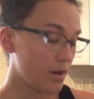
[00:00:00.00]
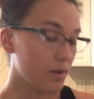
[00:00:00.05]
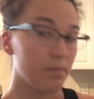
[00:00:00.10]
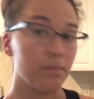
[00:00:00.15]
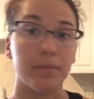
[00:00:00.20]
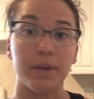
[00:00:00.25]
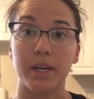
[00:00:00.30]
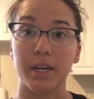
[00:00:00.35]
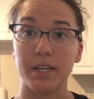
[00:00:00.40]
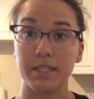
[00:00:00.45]

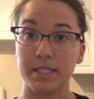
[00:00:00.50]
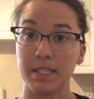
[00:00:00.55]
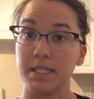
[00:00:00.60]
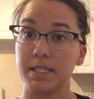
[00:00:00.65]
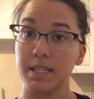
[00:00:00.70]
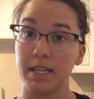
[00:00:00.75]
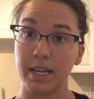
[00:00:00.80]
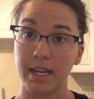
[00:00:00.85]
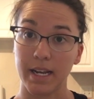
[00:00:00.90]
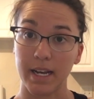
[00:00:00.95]
Because I
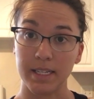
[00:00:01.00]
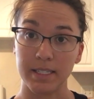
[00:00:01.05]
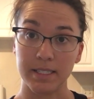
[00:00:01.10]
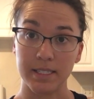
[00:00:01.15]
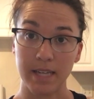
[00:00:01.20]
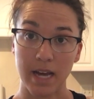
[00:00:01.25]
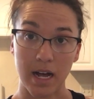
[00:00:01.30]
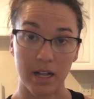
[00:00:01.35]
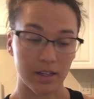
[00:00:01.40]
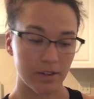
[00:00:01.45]
said I got
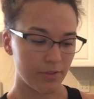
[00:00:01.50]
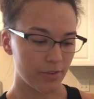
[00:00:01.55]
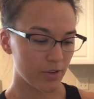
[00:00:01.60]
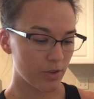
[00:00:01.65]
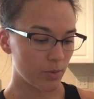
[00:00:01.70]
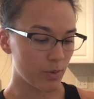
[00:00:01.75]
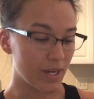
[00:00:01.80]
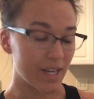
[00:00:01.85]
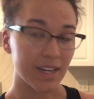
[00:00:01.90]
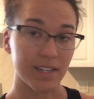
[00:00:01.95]
salad for the
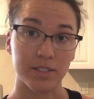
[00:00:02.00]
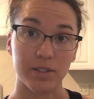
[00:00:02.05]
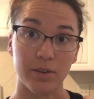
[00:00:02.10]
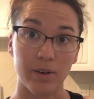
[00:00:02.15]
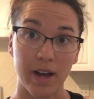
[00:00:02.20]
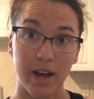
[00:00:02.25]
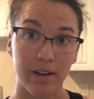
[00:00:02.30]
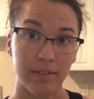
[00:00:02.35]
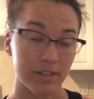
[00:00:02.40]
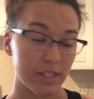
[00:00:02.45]
week, I don't
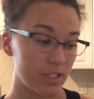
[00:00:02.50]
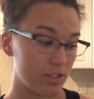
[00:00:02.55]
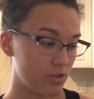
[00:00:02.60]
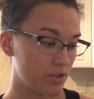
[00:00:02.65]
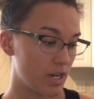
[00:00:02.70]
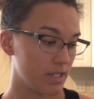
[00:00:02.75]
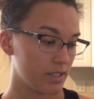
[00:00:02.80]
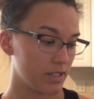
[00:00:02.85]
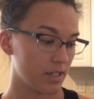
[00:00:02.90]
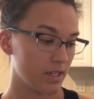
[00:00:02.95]
have any
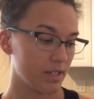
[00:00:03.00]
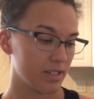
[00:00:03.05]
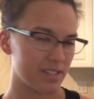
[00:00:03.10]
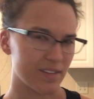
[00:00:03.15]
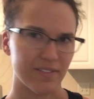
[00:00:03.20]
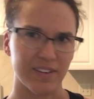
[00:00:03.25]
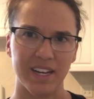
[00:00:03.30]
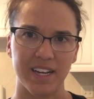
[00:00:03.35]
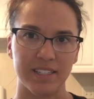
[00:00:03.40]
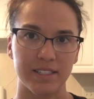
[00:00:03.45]
dressing because I
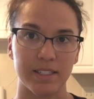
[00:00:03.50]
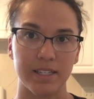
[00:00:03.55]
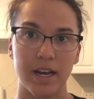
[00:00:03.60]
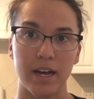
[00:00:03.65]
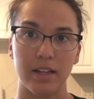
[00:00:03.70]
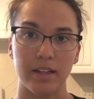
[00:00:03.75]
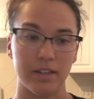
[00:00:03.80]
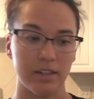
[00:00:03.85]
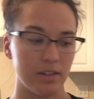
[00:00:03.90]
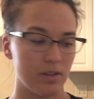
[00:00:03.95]
haven't had
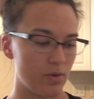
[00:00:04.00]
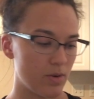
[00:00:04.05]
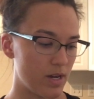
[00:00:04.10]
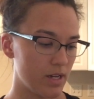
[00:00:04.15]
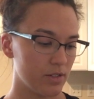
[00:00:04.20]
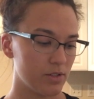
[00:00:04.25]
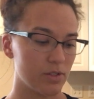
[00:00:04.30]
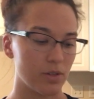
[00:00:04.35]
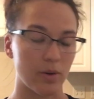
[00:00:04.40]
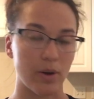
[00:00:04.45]
salad in a
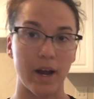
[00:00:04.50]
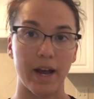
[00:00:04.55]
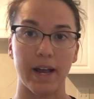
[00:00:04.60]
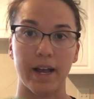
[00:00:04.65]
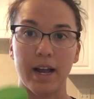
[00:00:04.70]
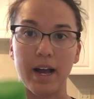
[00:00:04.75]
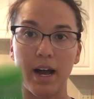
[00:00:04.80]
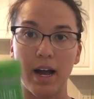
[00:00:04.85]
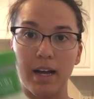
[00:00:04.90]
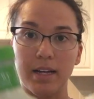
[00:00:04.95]
while, so I
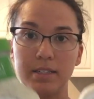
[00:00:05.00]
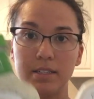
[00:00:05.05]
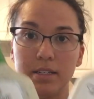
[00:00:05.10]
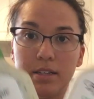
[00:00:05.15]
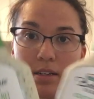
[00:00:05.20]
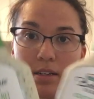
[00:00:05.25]
got